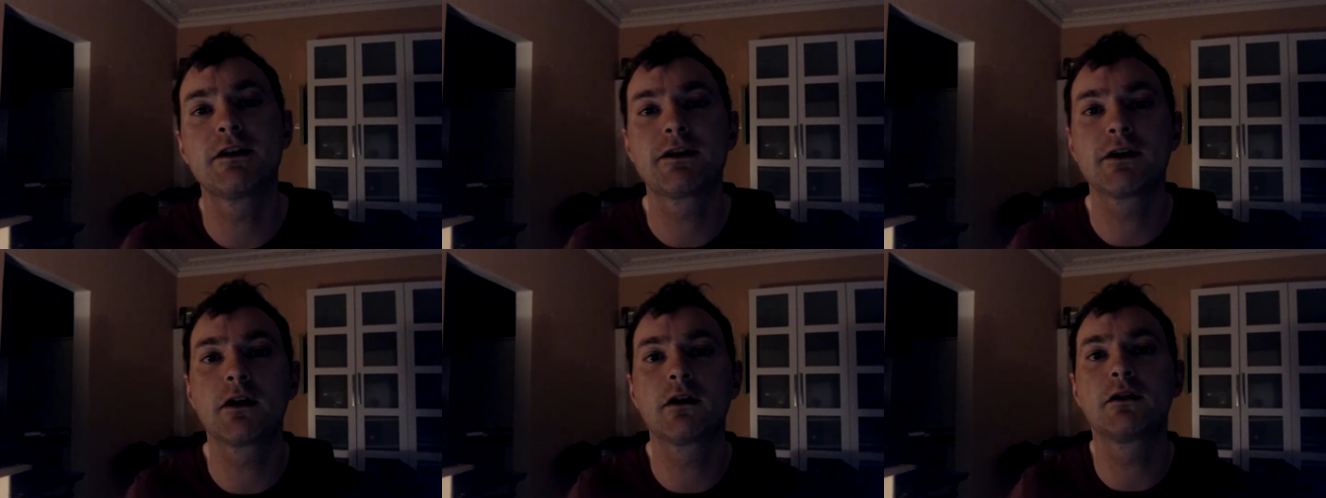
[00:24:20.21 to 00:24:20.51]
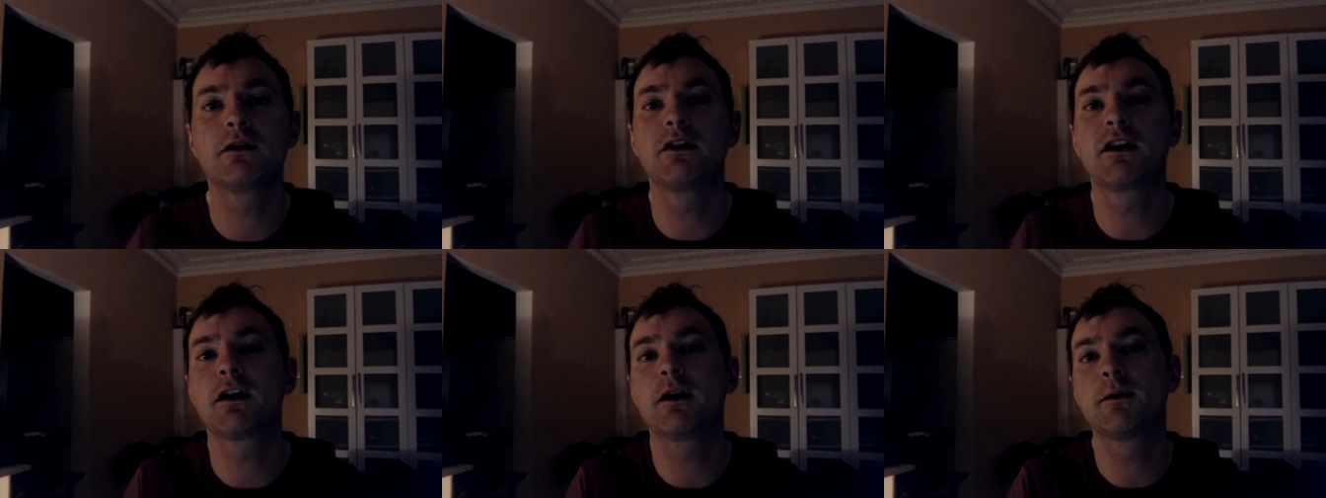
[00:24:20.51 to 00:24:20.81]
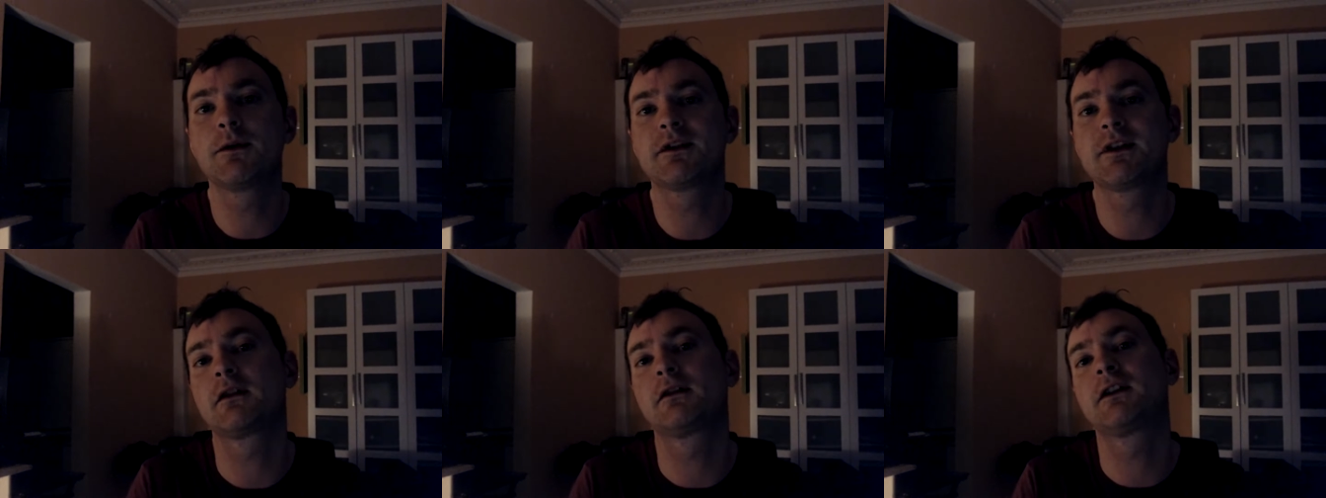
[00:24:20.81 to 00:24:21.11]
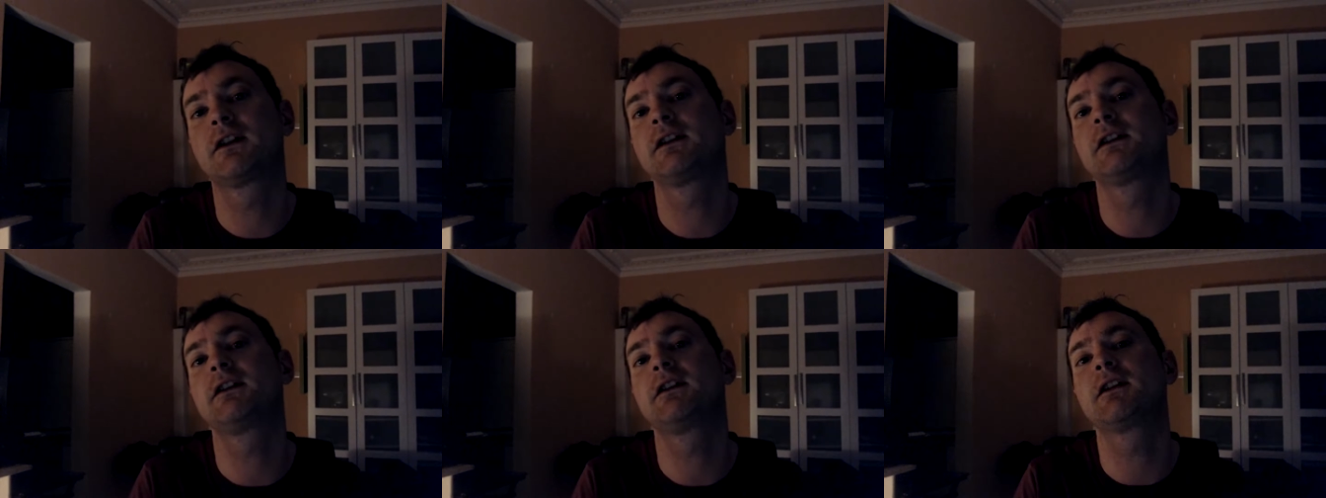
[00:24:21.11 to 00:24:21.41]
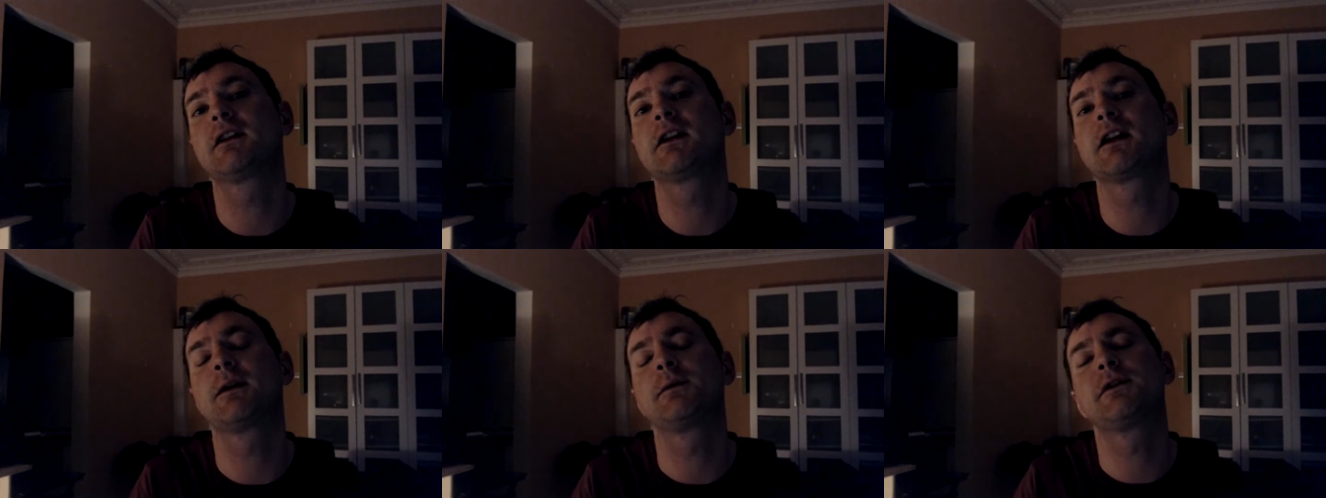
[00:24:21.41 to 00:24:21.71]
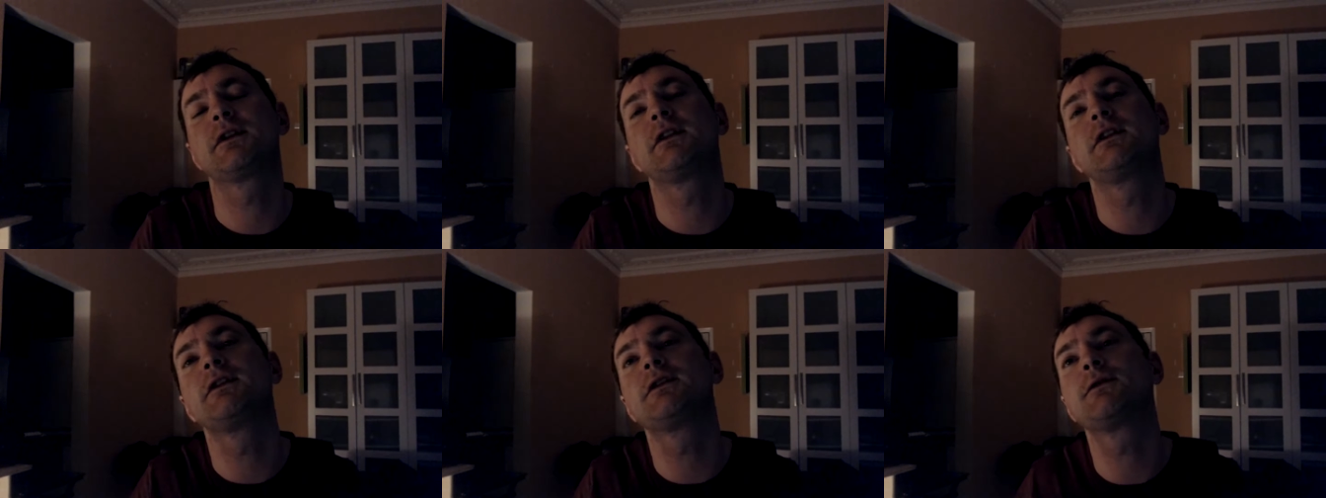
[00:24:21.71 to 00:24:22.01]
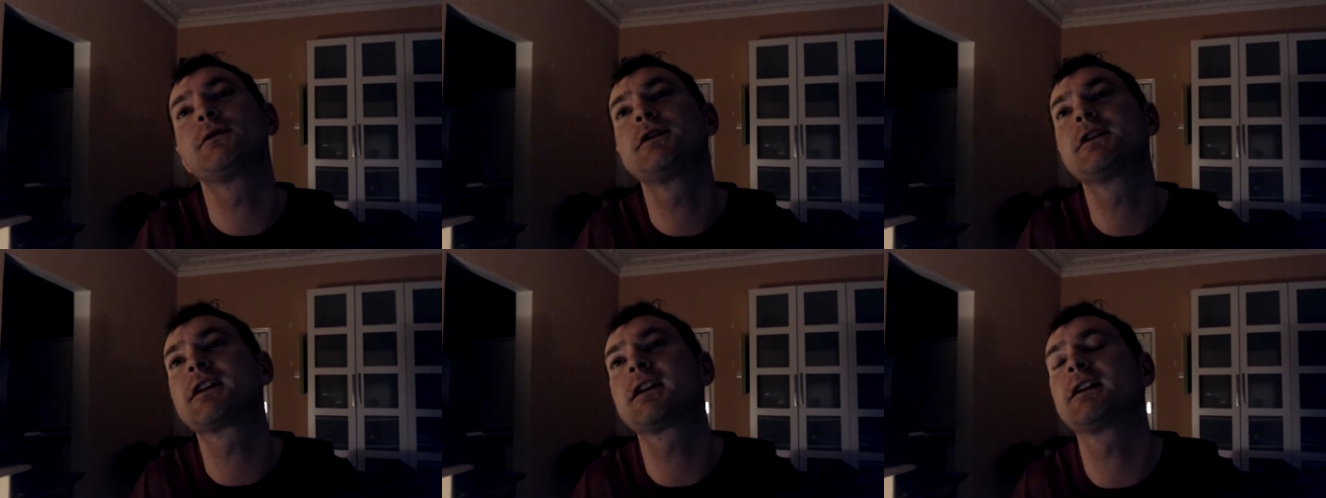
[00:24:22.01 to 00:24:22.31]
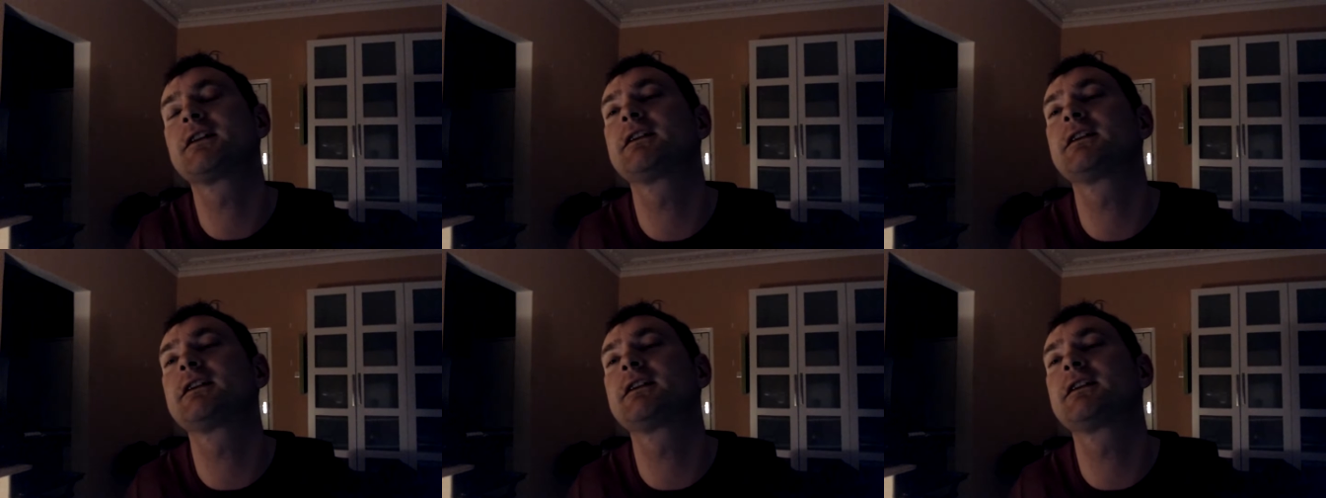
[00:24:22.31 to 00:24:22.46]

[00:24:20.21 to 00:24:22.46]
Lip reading: and he commentates on La Liga games, and he's always kind